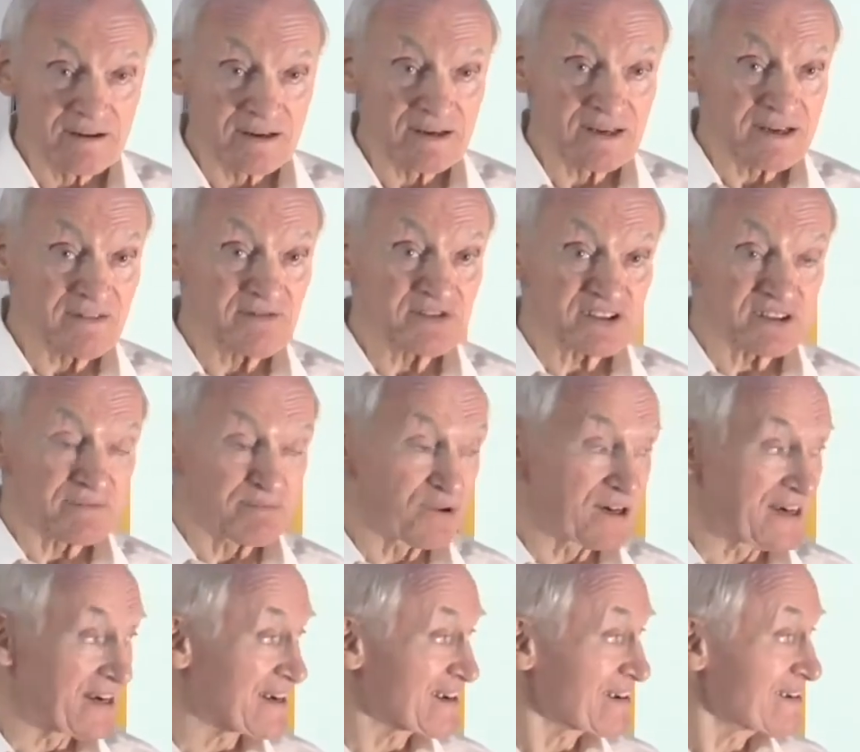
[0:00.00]
Give us a
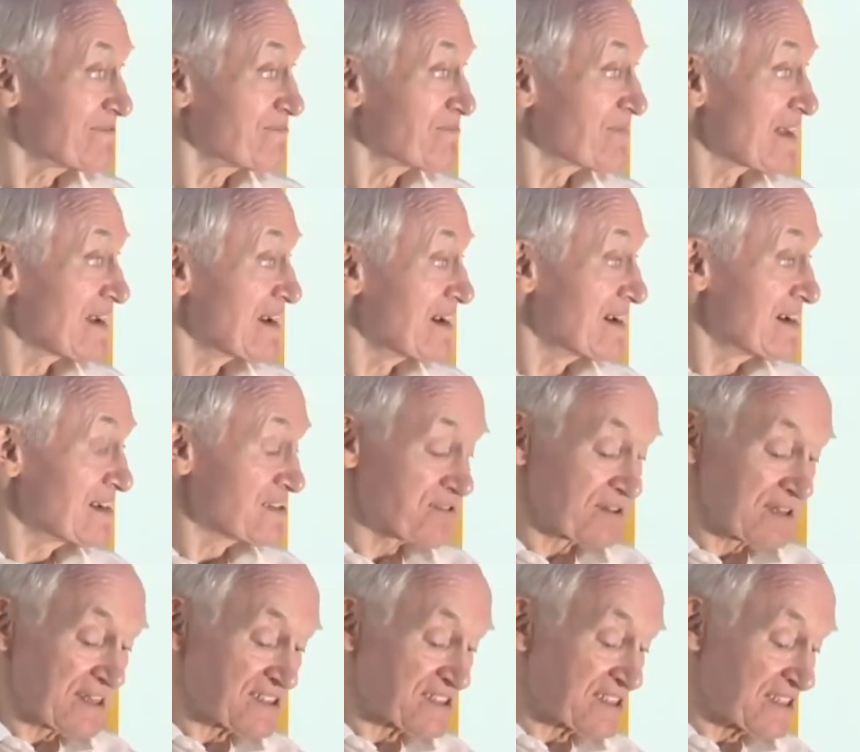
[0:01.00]
break. So
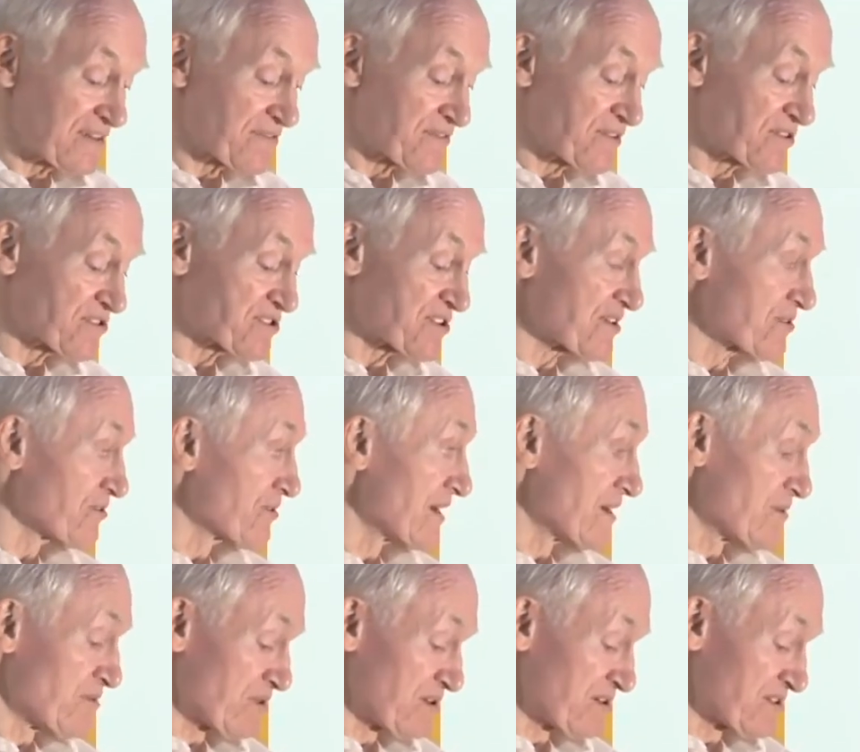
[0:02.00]
let's see if those are the
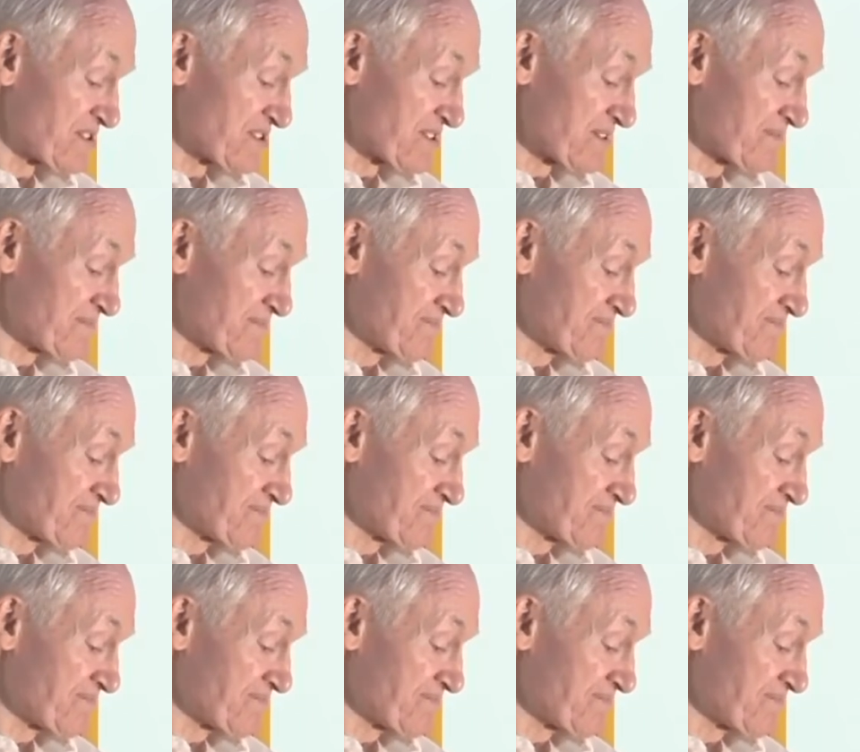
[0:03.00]
right words.